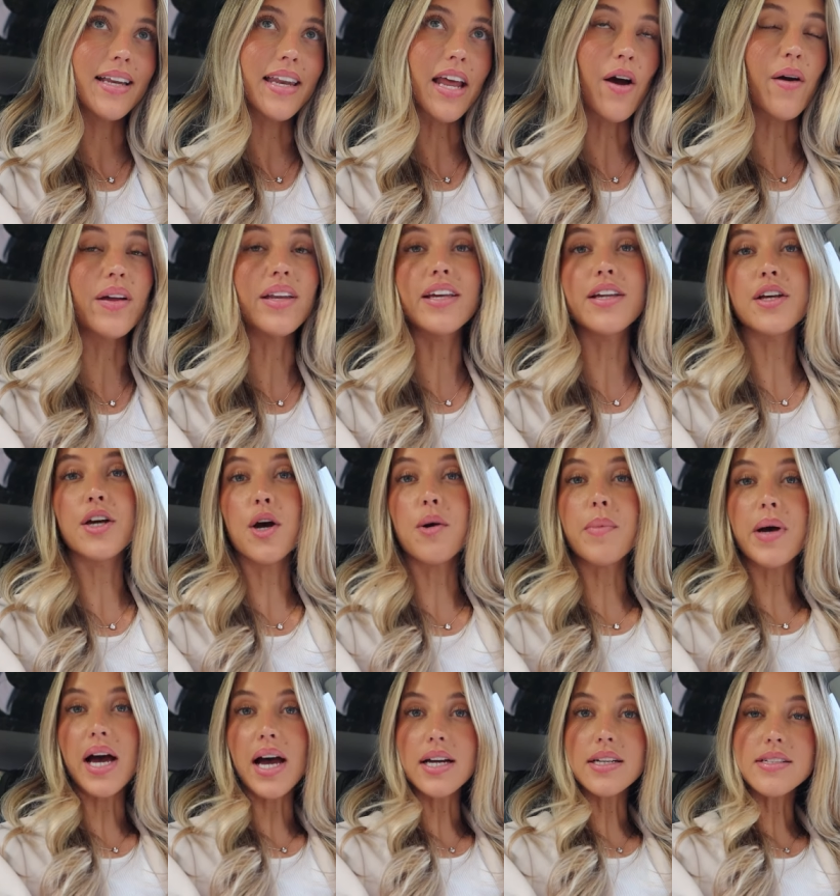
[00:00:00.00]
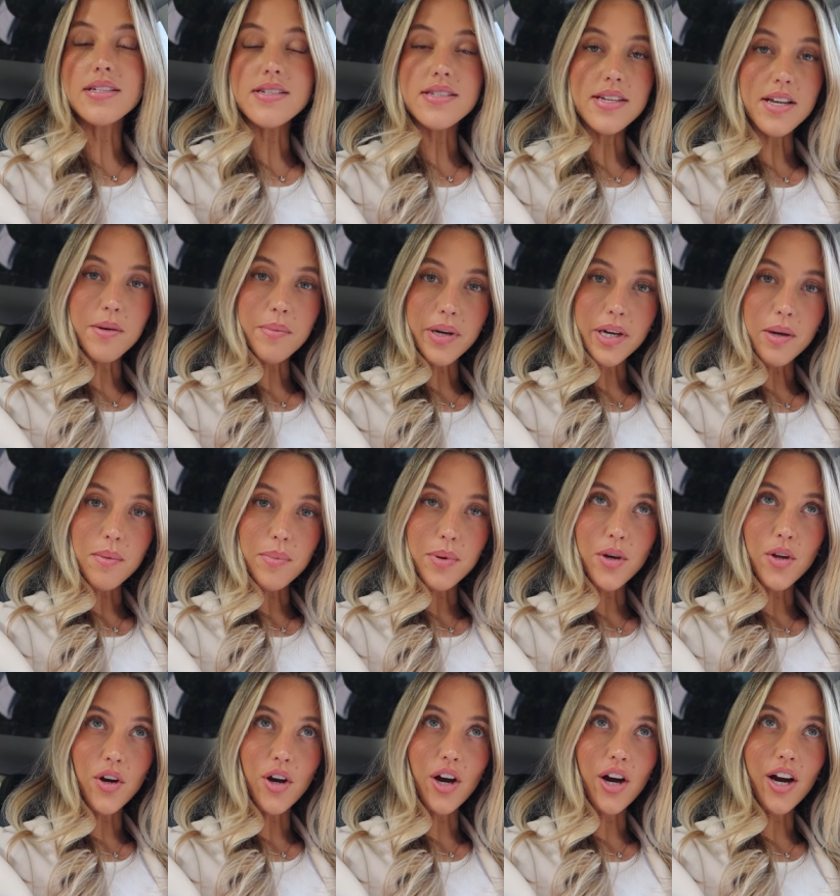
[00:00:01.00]
now I need to go back to sit at my
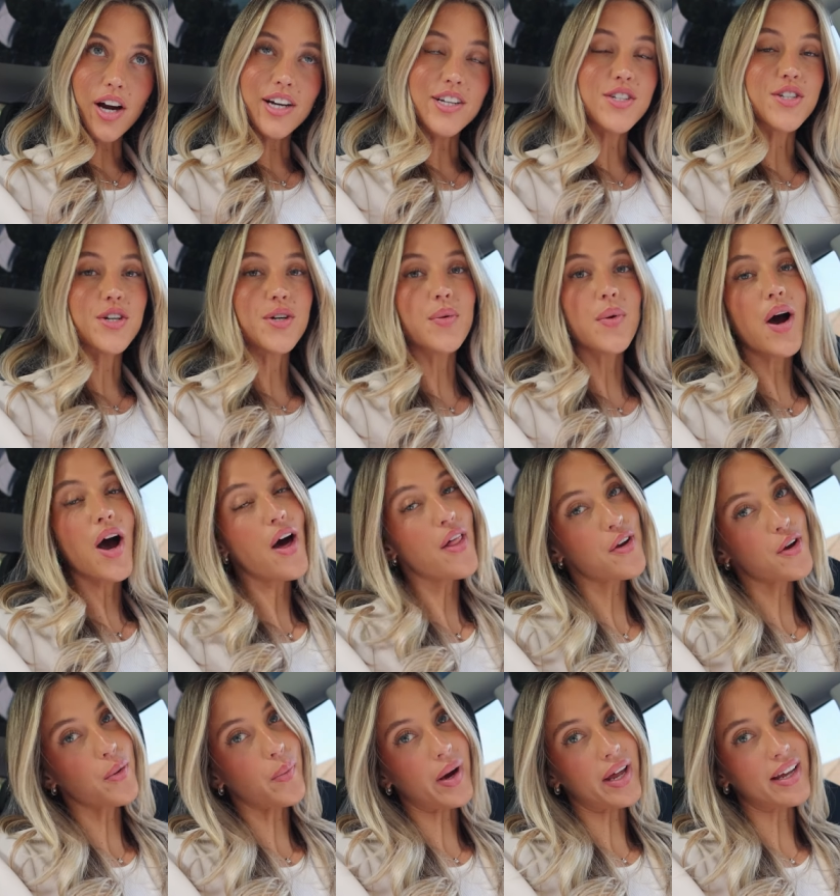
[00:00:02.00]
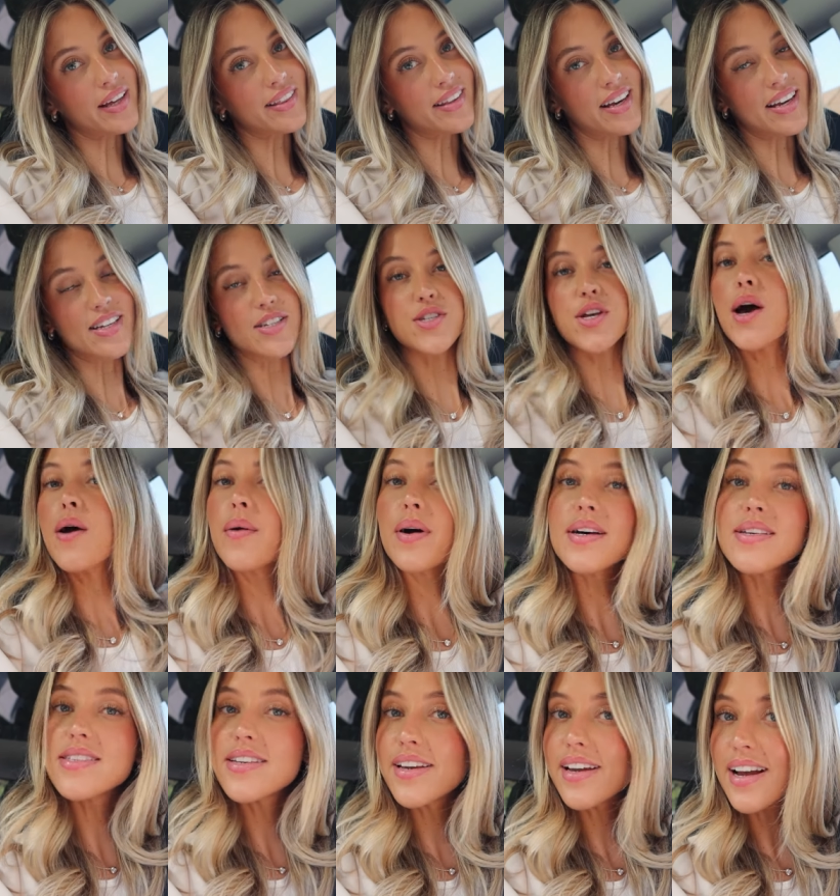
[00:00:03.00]
computer and do other wedding things. So
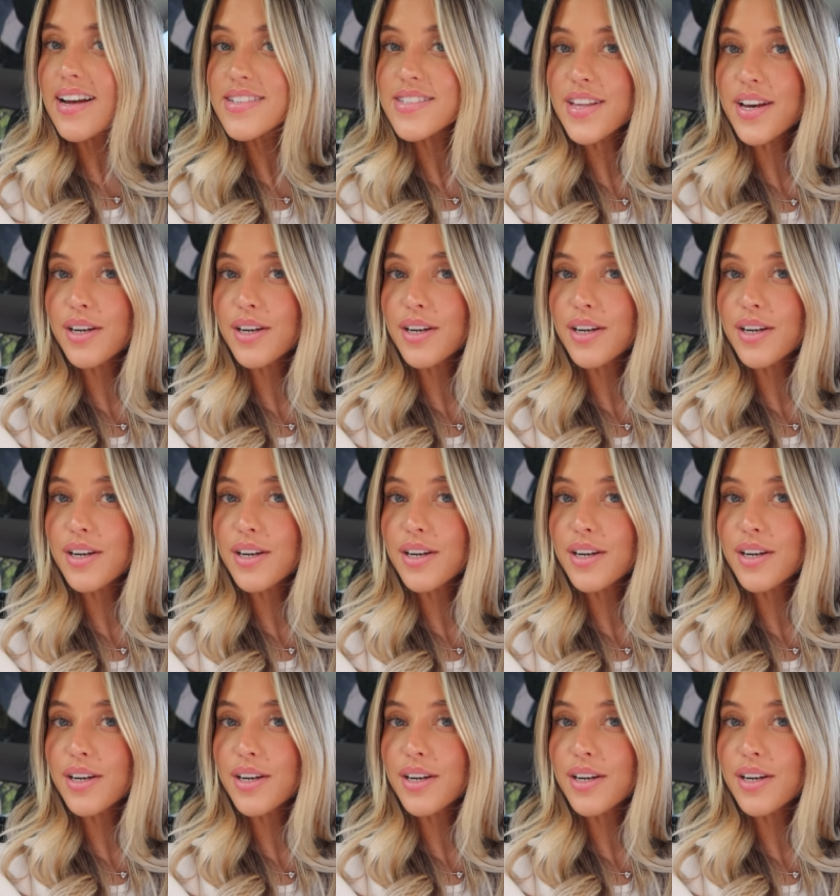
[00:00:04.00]
I'll see you guys